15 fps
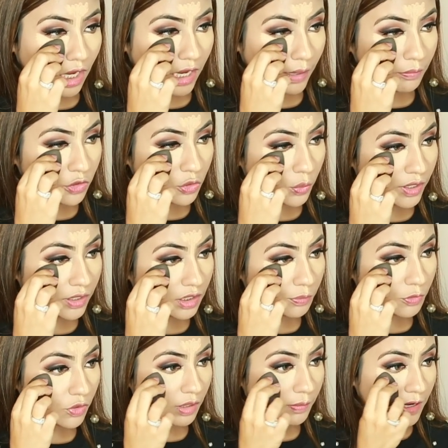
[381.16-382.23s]
I'm doing the
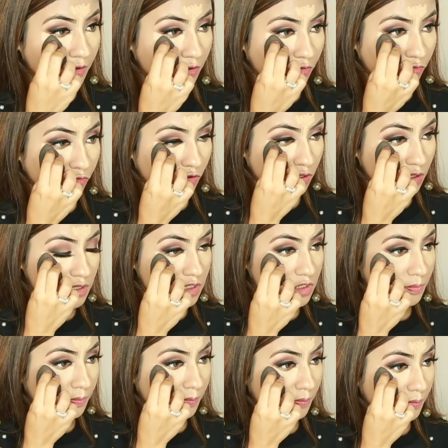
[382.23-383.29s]
Beauty Blender first
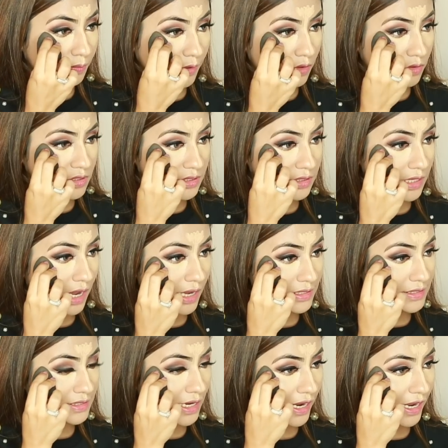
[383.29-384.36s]
because
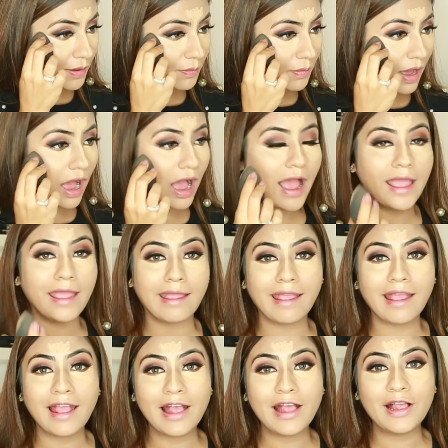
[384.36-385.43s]
last time
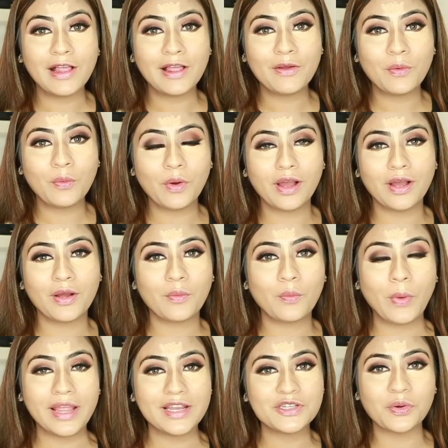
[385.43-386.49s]
I uh,
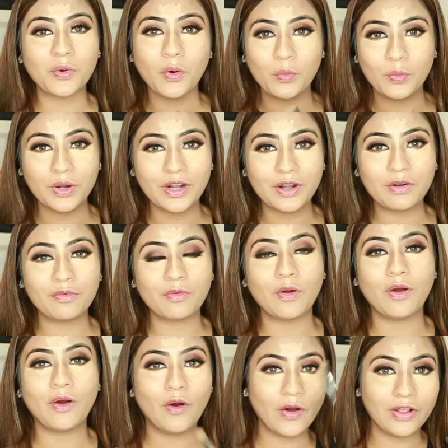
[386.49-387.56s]
went over
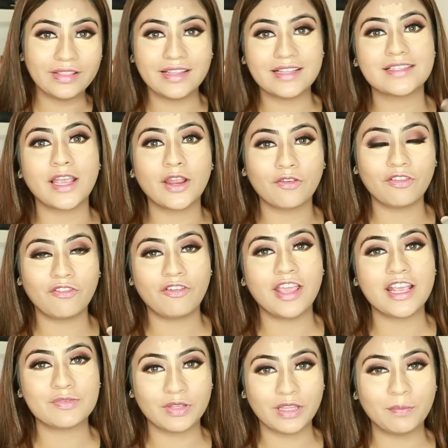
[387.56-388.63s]
on this side of the
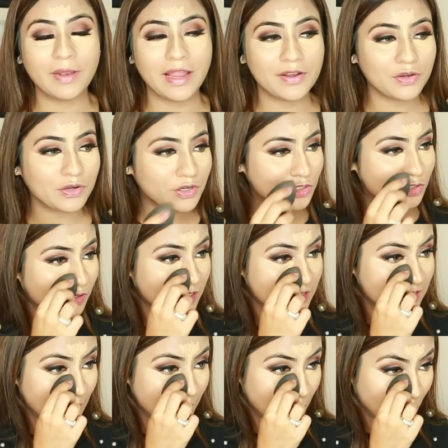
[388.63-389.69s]
face with the blender so this
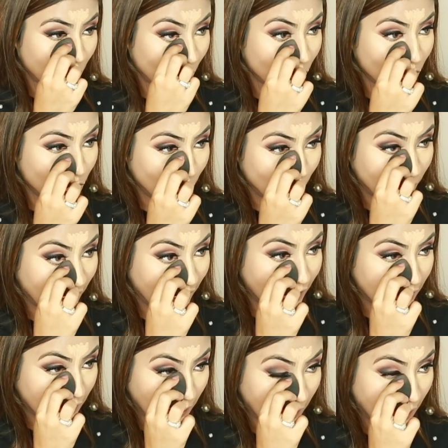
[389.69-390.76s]
time I don't want to do
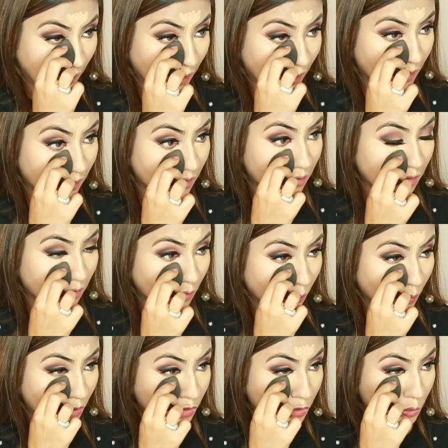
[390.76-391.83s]
that and
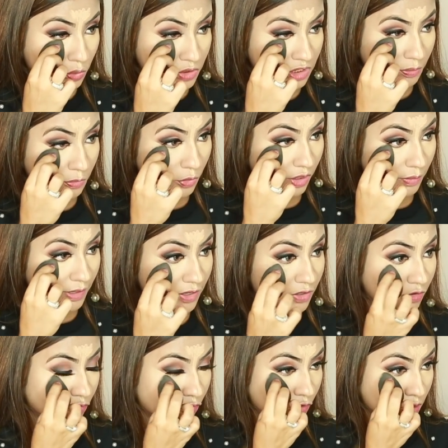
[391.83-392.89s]
we'll use the Beauty
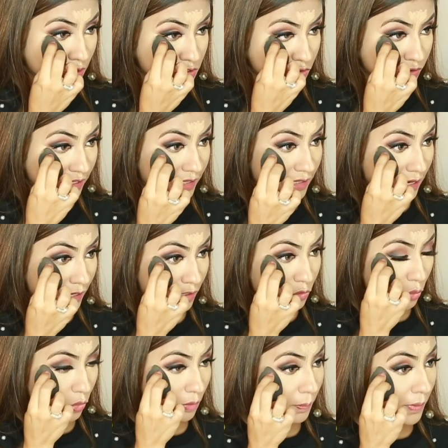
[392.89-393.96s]
Blender first so that I
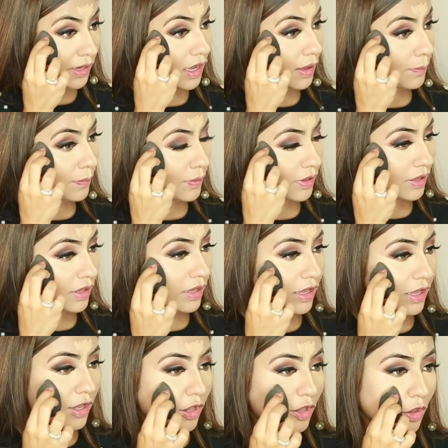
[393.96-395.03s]
don't pick up
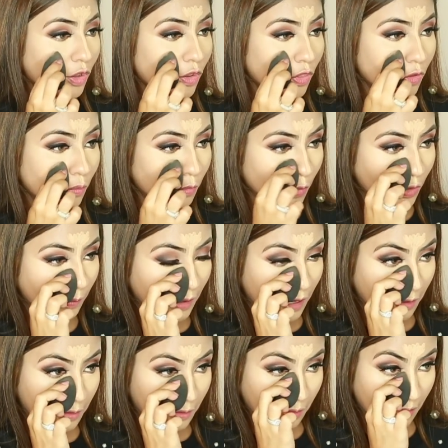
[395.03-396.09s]
the Beauty
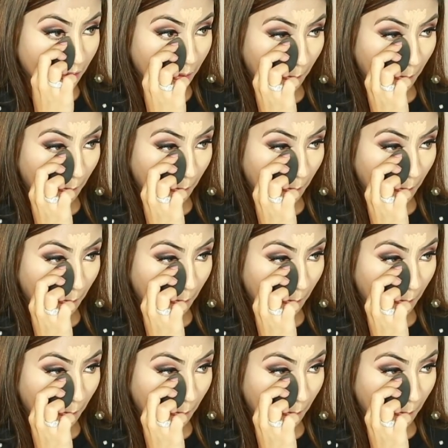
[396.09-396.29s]
Blender